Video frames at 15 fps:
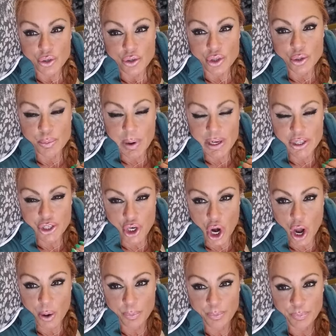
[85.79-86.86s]
to my
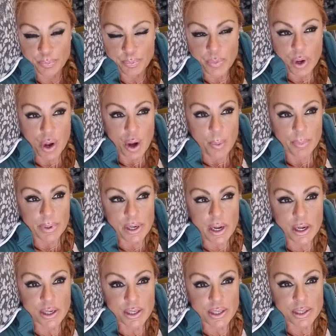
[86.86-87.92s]
job,
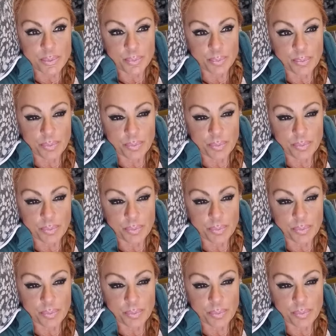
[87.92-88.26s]
because